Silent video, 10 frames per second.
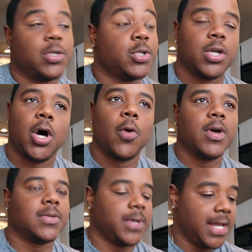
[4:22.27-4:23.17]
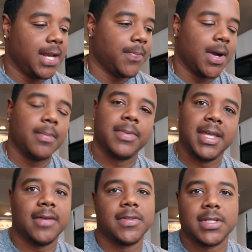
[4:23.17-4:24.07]
You should always, with any problem,
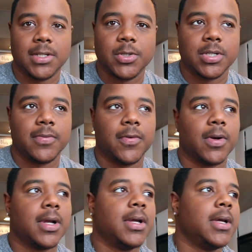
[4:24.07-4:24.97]
think of a solution for it.